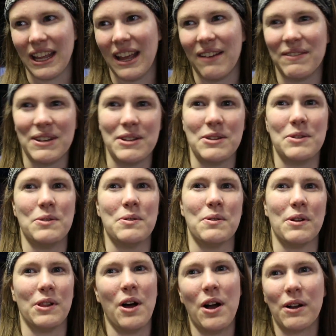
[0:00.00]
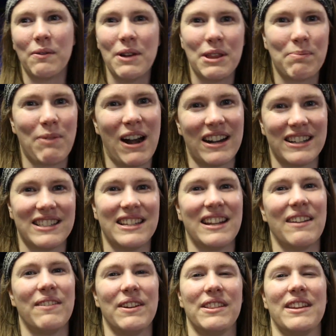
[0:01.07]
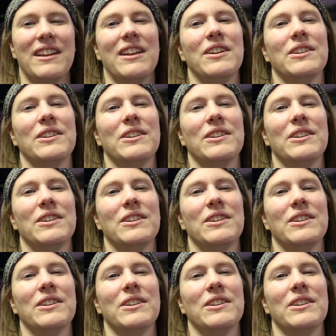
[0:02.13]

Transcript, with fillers: they have to do, along with practicing everything